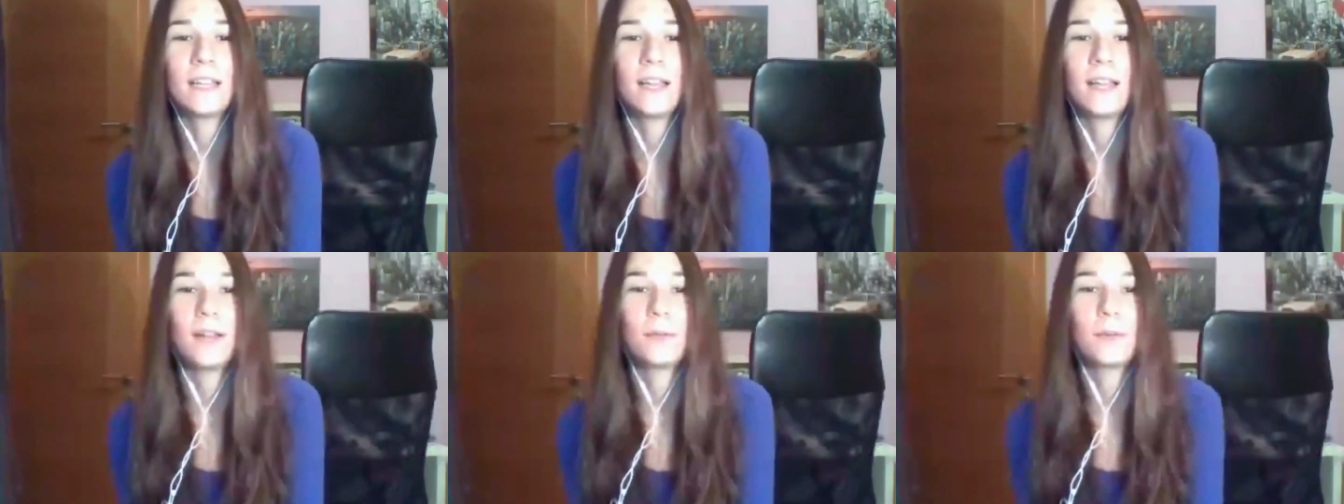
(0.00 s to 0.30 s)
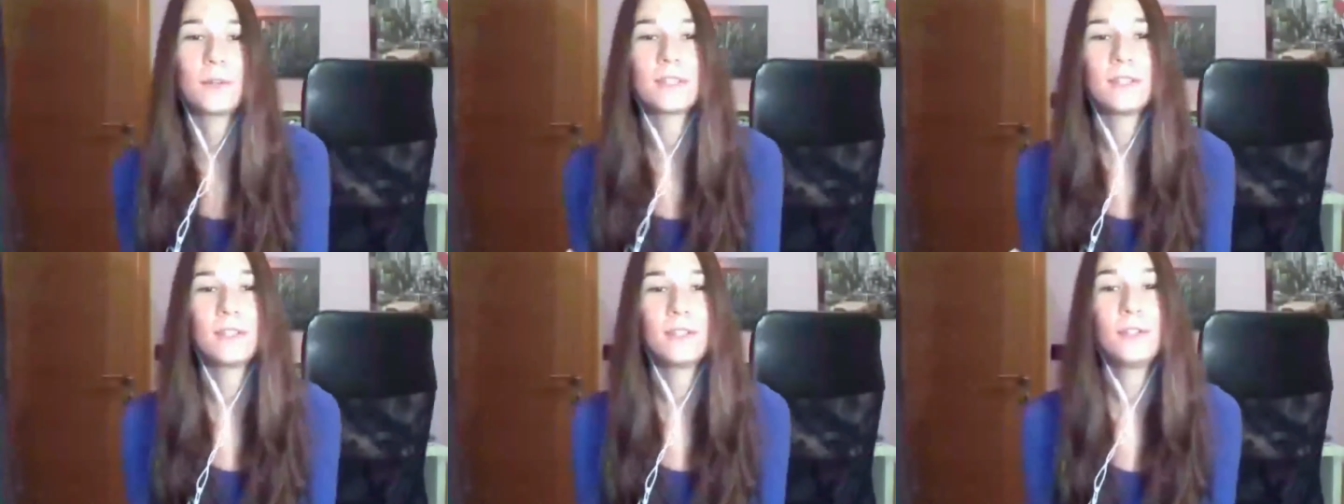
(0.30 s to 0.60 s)
I
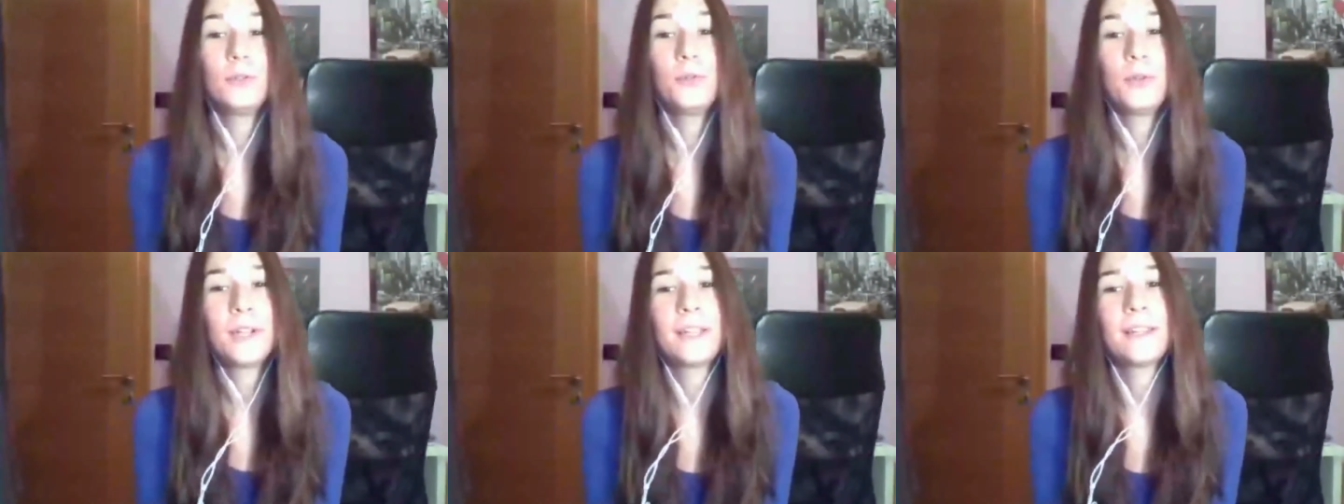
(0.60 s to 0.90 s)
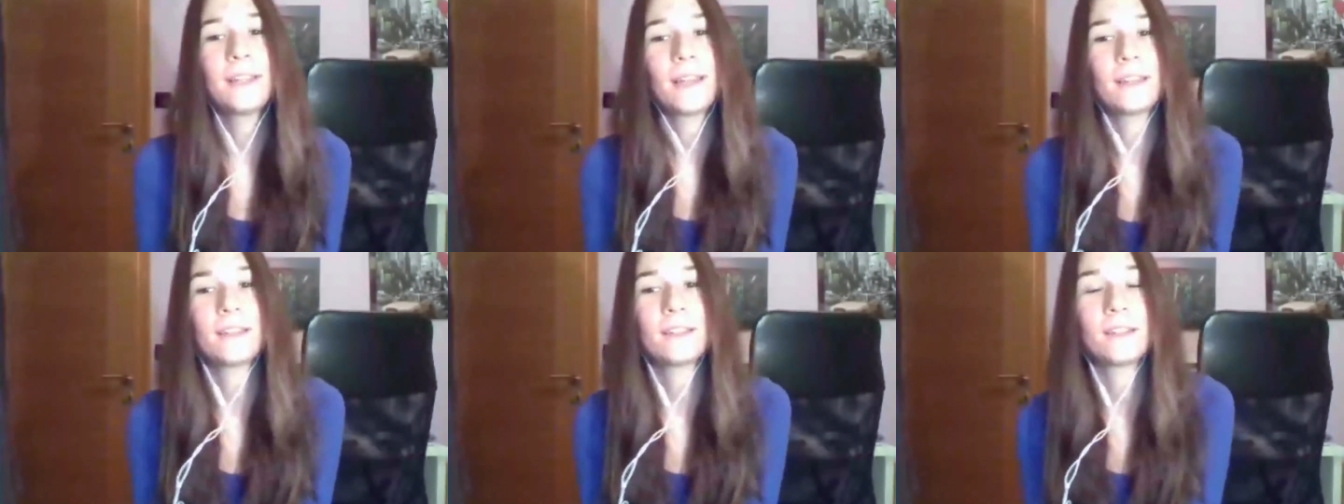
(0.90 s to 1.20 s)
wasn't
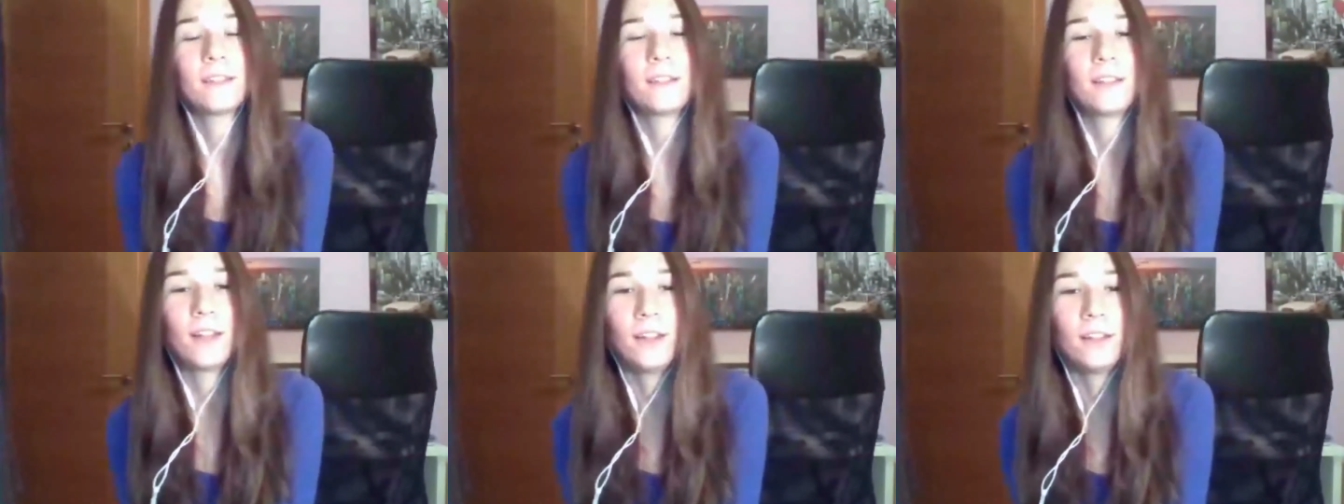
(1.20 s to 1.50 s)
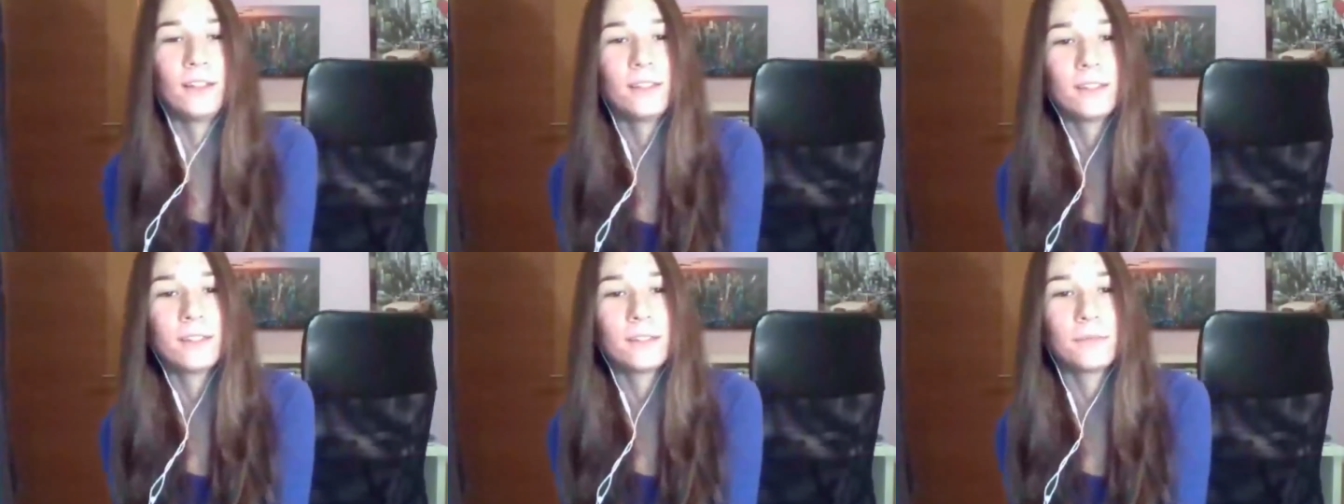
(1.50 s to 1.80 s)
doing that a
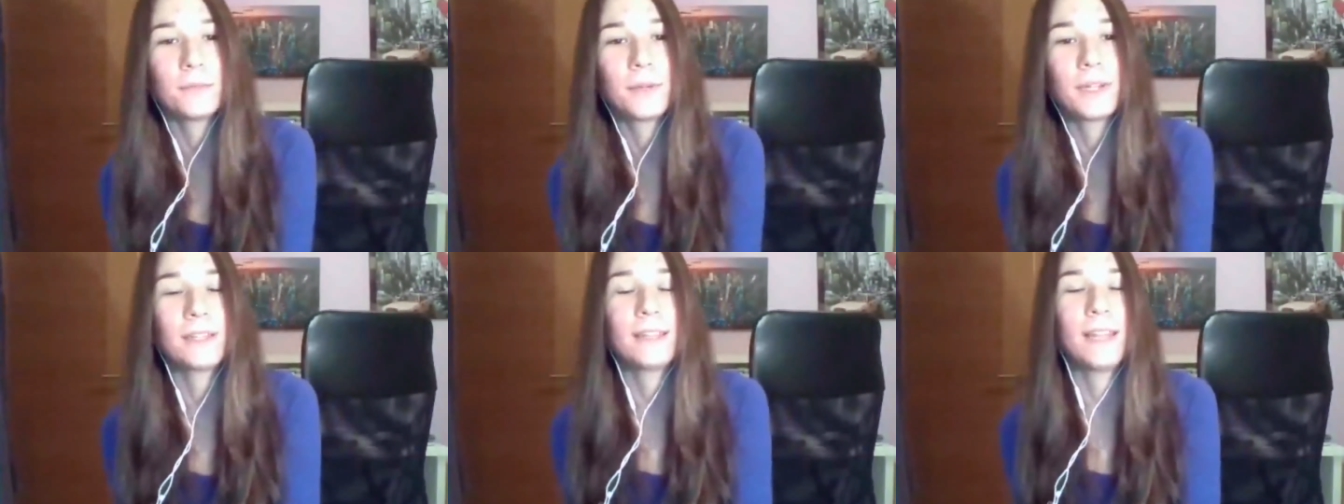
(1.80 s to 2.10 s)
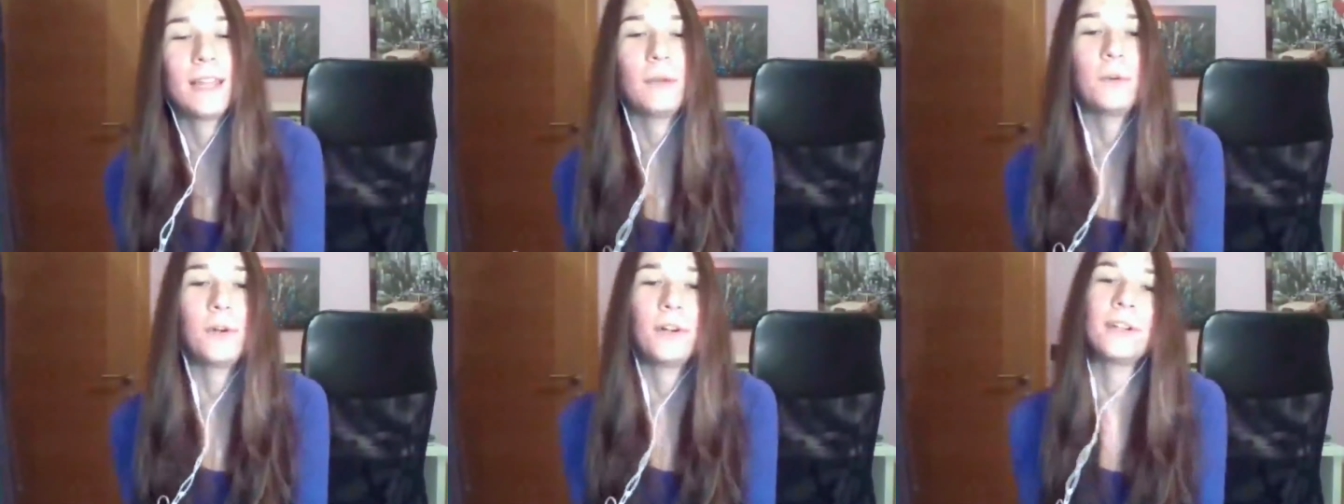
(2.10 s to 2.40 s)
lot, but
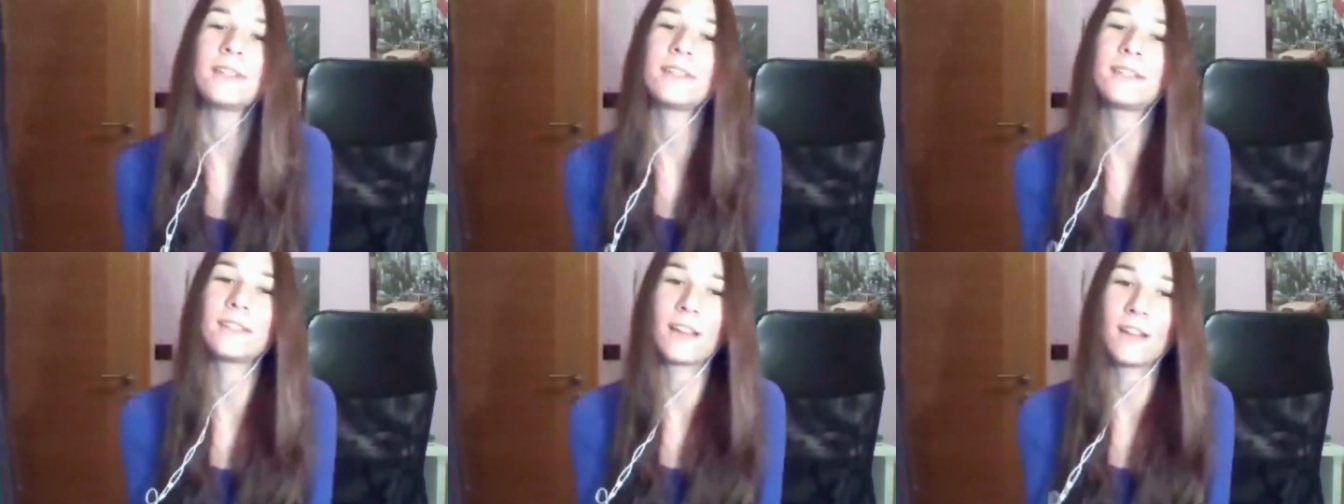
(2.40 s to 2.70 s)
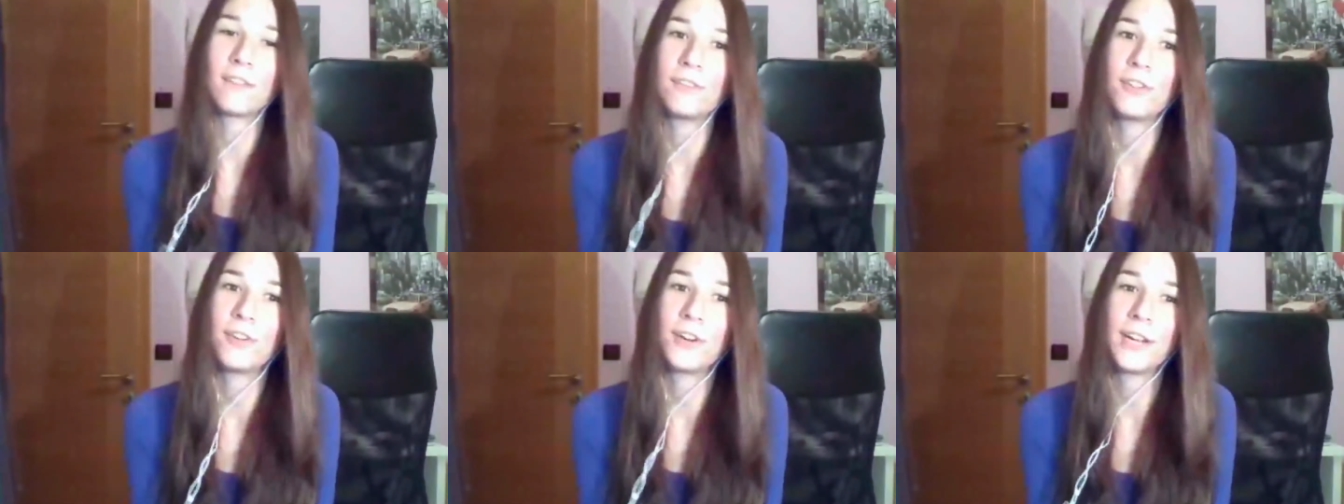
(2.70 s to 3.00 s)
they weren't
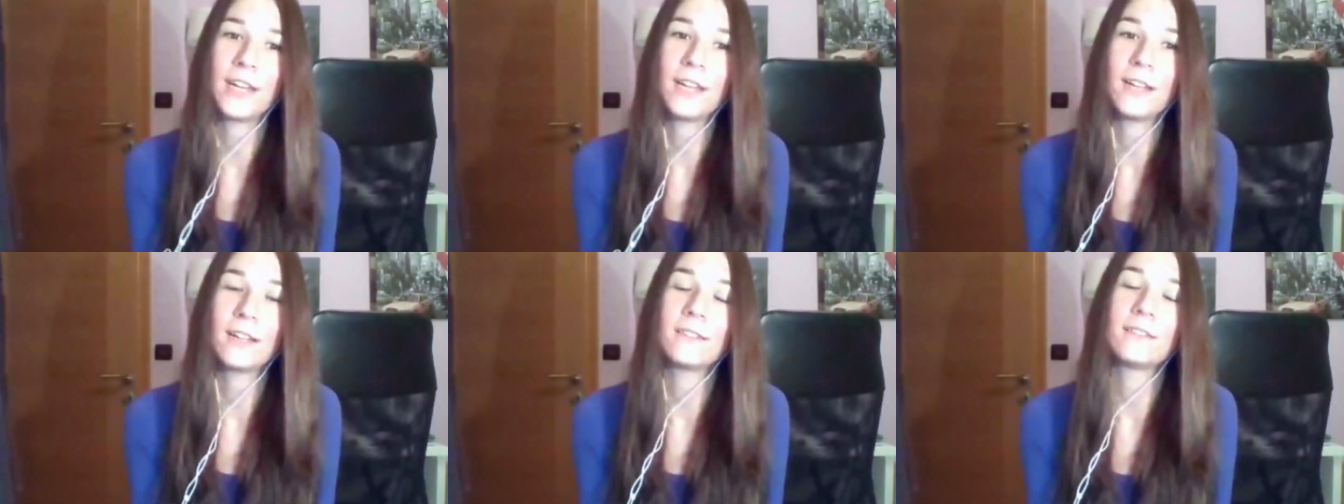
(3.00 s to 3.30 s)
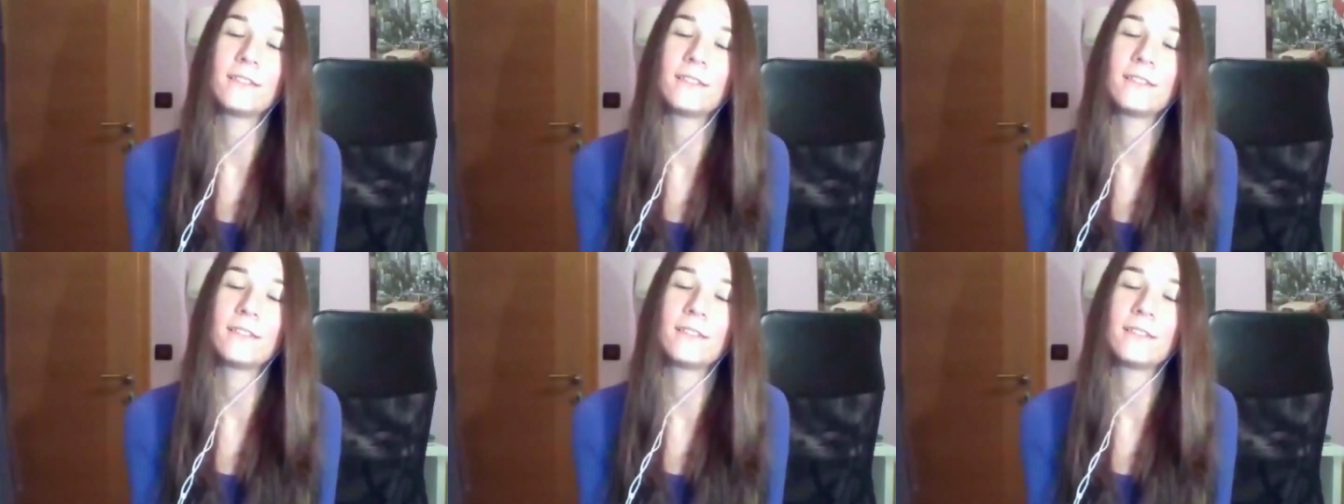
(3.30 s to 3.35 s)
suffering.